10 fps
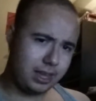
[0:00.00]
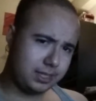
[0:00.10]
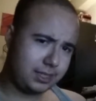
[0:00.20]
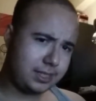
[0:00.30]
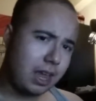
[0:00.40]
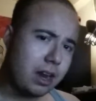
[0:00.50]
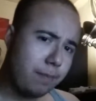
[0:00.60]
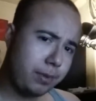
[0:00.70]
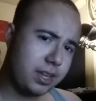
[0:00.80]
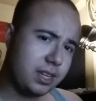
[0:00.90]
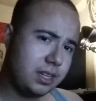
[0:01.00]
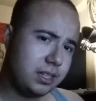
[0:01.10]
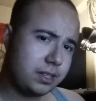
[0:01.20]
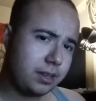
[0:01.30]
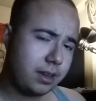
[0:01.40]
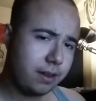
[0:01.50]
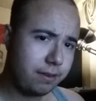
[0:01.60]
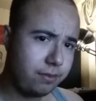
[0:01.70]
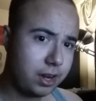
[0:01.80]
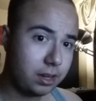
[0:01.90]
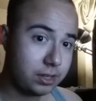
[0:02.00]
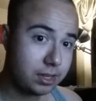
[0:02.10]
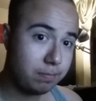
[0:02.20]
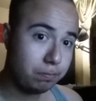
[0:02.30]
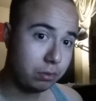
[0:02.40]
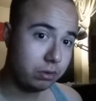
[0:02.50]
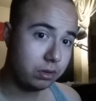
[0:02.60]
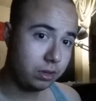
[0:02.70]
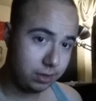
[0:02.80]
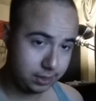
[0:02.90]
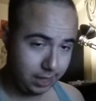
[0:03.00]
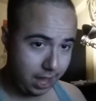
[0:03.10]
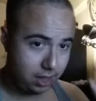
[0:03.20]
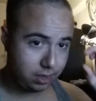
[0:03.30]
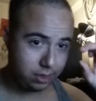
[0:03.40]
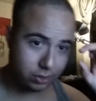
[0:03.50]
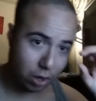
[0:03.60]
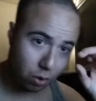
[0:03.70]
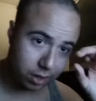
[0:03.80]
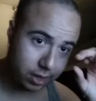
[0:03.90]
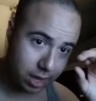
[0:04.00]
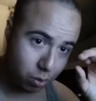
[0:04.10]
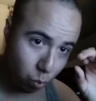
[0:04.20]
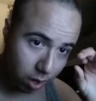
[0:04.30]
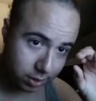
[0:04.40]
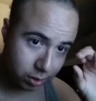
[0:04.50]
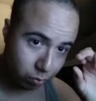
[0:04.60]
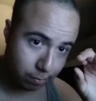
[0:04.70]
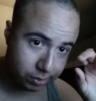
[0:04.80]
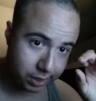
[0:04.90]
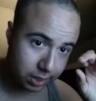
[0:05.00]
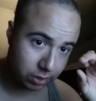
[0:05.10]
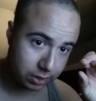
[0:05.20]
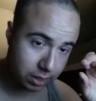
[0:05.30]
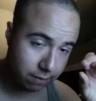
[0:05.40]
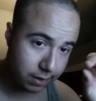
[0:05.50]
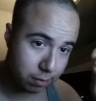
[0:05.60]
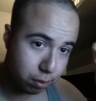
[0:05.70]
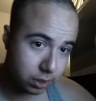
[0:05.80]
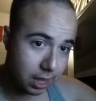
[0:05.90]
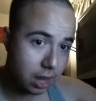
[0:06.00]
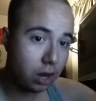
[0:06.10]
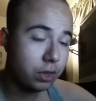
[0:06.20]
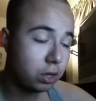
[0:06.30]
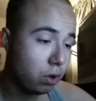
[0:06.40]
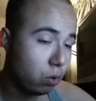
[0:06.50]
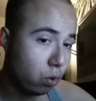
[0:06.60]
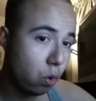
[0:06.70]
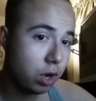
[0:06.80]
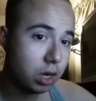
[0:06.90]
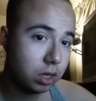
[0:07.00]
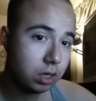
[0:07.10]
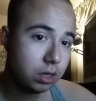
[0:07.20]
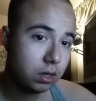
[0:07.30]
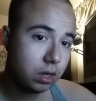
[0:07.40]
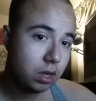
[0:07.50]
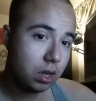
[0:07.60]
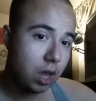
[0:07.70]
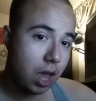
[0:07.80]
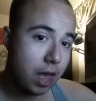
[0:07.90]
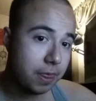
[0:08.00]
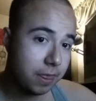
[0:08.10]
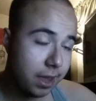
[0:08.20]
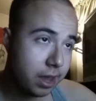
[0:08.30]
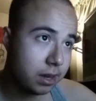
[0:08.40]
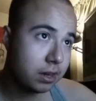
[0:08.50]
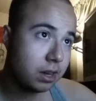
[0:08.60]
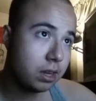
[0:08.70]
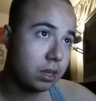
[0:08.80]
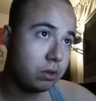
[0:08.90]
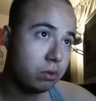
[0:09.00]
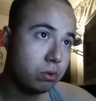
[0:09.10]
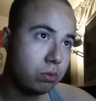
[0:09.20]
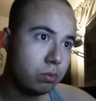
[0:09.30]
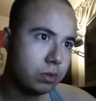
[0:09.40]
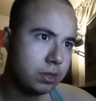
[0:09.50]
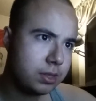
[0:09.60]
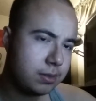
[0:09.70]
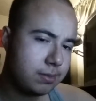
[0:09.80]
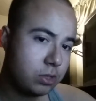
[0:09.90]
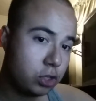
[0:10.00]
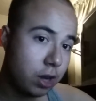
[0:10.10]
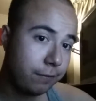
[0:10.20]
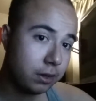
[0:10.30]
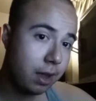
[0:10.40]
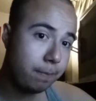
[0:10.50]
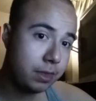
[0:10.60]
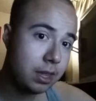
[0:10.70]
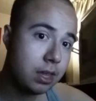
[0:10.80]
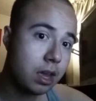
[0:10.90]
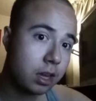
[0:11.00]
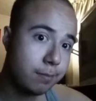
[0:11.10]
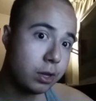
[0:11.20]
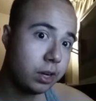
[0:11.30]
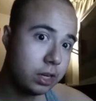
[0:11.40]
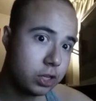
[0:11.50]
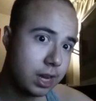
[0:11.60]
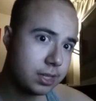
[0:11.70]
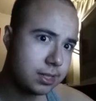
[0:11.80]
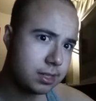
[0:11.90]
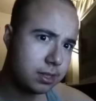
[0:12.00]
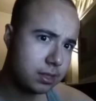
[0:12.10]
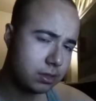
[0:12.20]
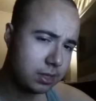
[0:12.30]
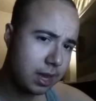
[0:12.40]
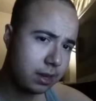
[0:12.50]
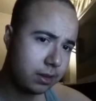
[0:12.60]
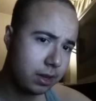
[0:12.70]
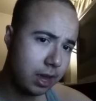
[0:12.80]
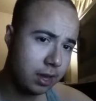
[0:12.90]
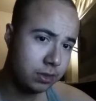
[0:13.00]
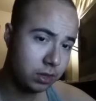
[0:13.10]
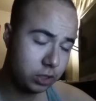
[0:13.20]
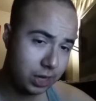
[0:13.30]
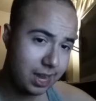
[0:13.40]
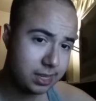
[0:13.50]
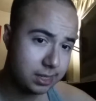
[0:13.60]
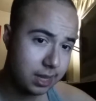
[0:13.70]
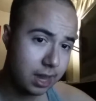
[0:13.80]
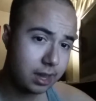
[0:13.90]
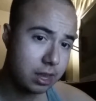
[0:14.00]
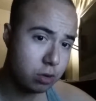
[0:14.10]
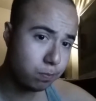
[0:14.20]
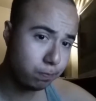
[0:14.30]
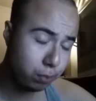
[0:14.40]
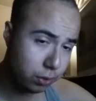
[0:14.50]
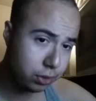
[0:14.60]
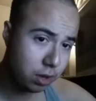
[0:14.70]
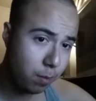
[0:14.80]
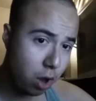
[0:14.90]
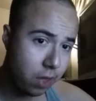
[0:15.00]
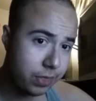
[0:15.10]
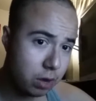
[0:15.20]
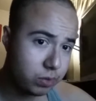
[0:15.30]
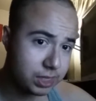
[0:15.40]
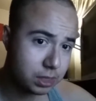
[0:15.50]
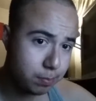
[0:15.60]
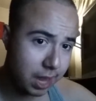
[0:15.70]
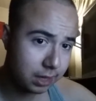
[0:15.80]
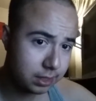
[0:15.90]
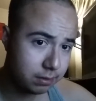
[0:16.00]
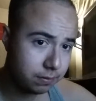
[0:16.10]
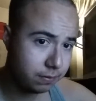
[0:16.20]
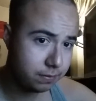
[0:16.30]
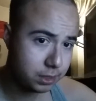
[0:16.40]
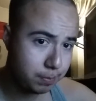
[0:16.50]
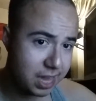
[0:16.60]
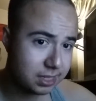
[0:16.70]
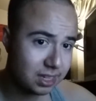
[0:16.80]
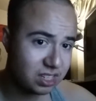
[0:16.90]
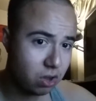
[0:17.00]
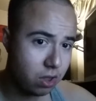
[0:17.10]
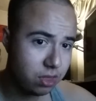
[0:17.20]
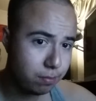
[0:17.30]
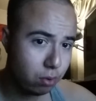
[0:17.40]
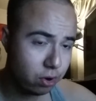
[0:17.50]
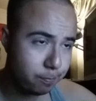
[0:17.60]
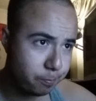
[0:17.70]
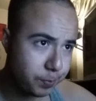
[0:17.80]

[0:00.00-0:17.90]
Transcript: setup is fairly simple. You take the token that you want to represent yourself and you put that on the go corner. And then you shuffle up the community chess deck and the chance deck and you put them on their respective spaces on the board.